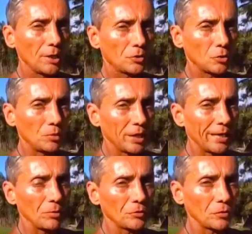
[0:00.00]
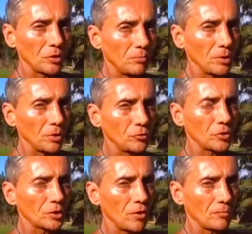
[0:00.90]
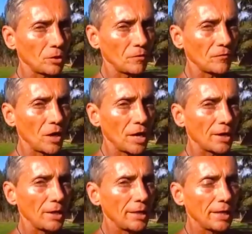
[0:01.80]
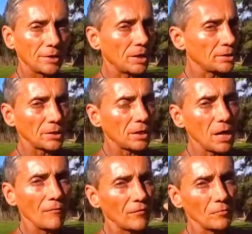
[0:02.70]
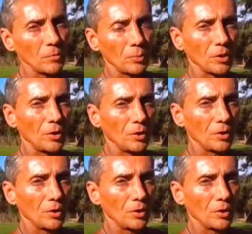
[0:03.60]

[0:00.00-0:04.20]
to be able to rebuild yourself, purify. It doesn't come from a pill.